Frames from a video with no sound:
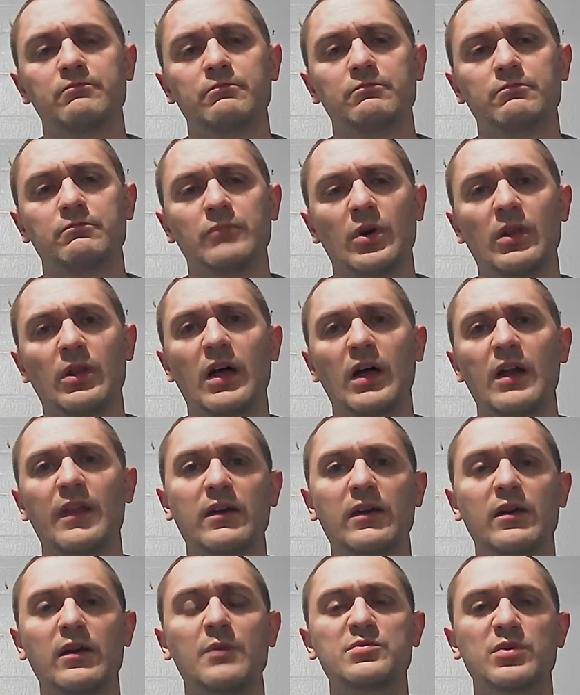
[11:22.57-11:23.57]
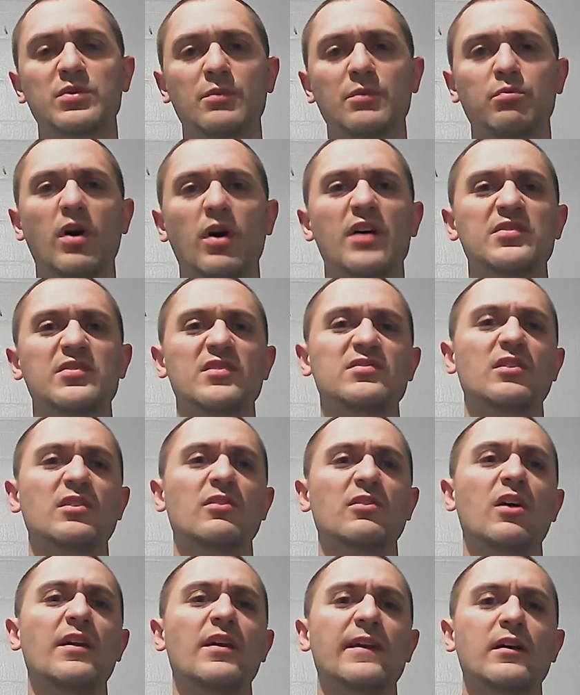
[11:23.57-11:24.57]
A lot of that comes with the process, a
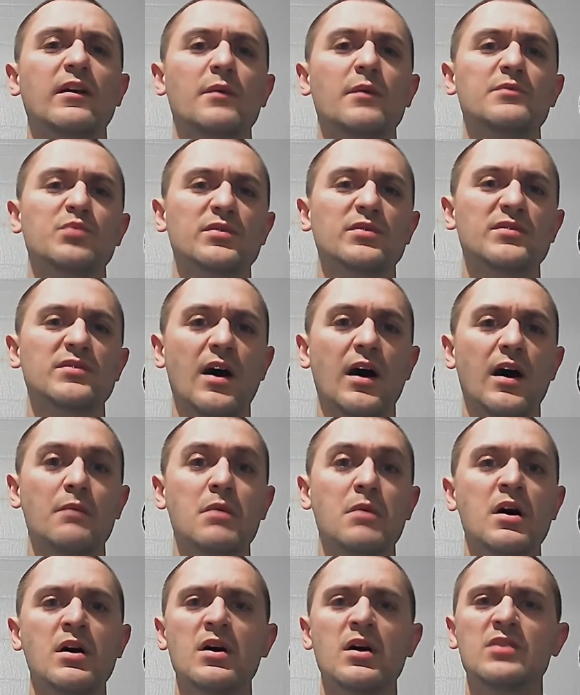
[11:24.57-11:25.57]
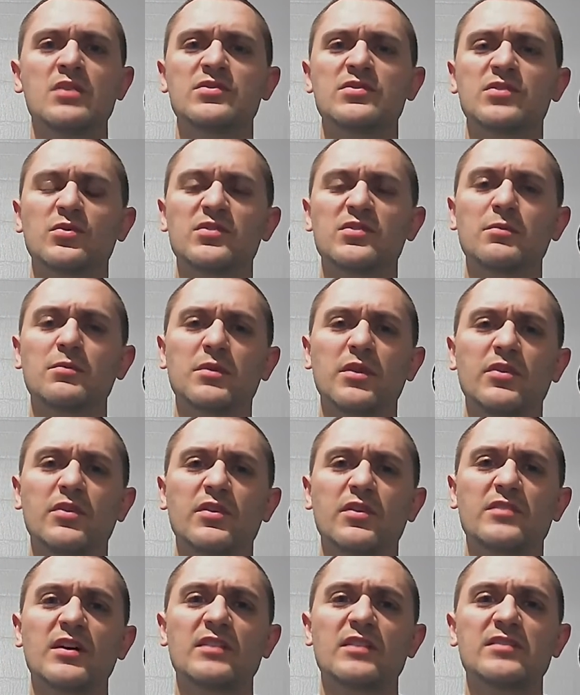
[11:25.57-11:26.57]
lot of that comes with time. So some of the things
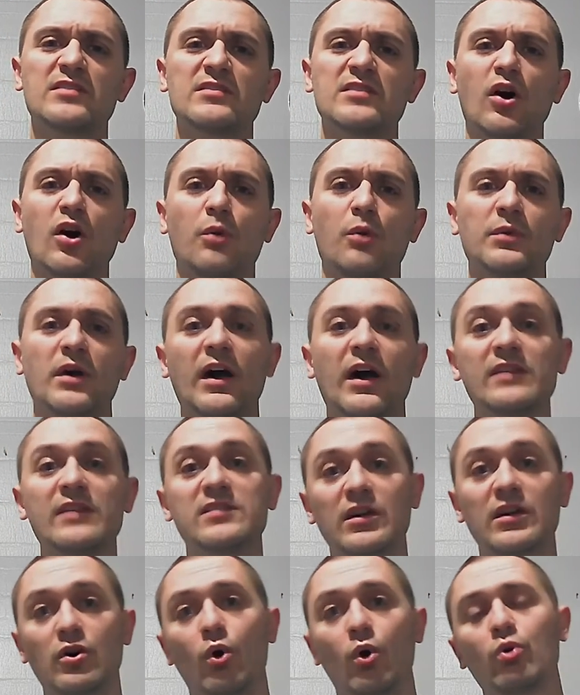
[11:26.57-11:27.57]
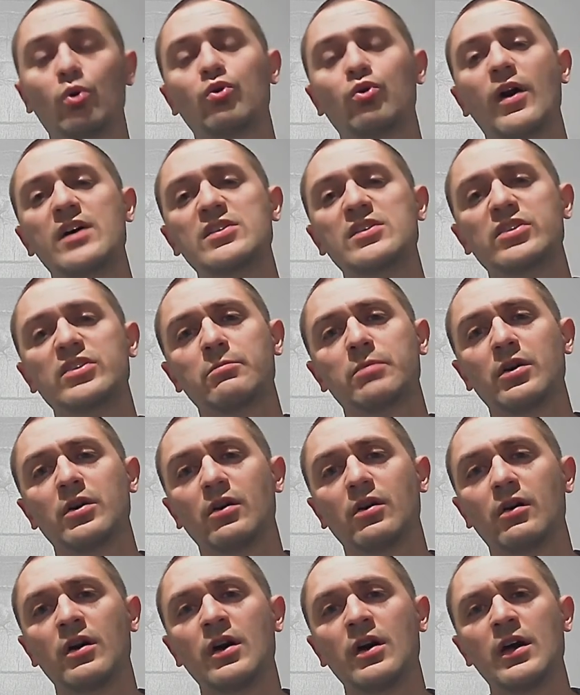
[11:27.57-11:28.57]
I did to help that, I did cold crash the beer.
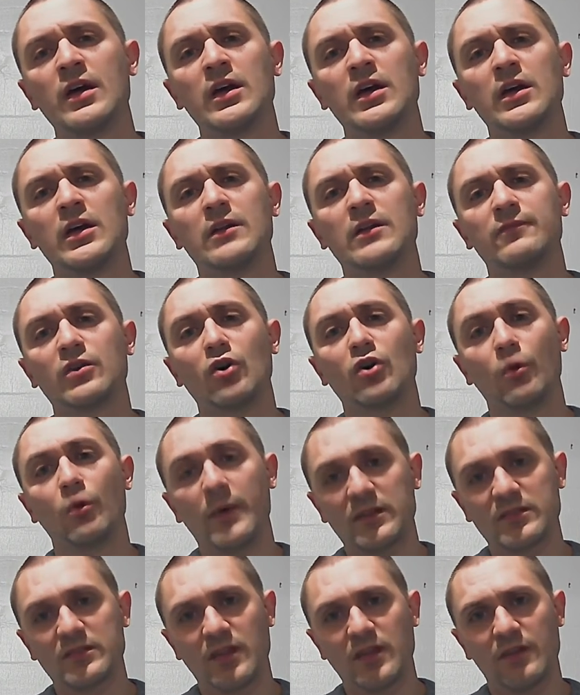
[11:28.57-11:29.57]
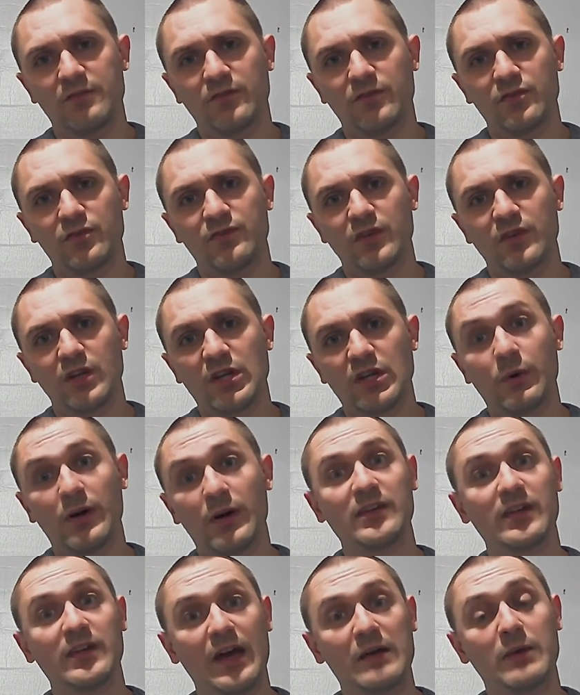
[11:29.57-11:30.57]
And if you go back to that first video, I did
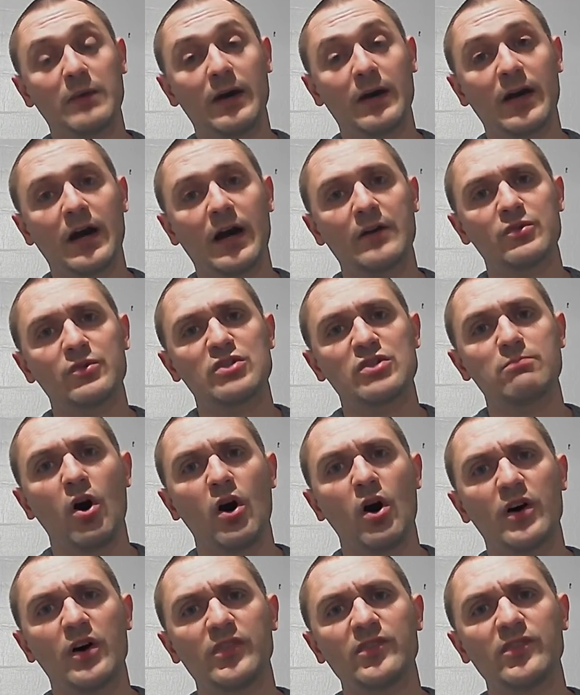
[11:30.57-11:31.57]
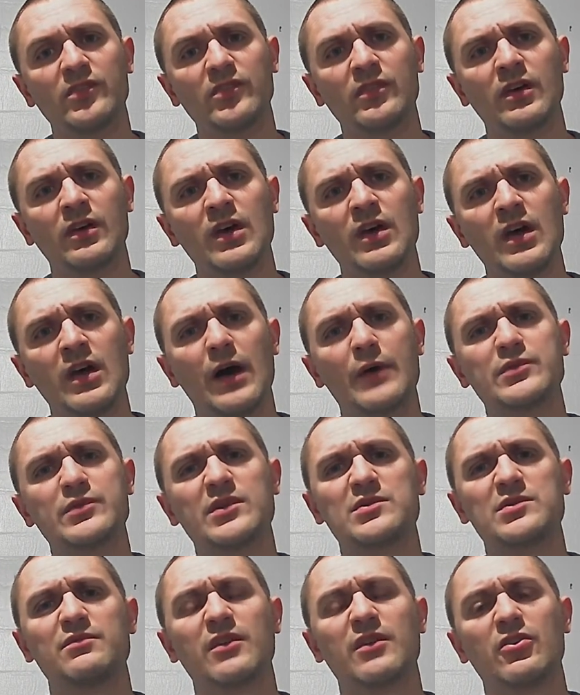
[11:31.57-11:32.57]
add my Irish moss. I was also
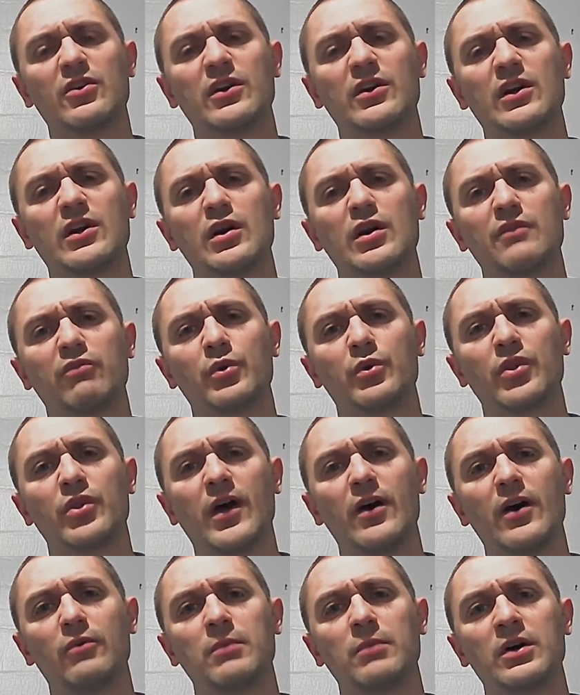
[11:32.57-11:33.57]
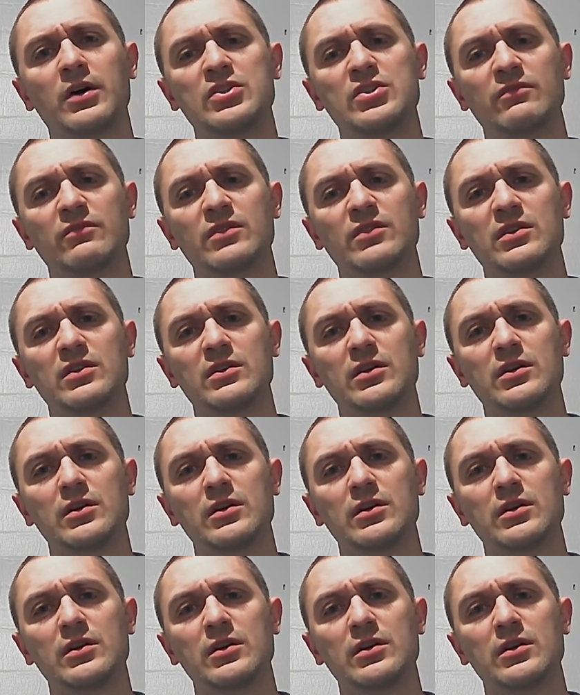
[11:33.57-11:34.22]
very careful with how much of the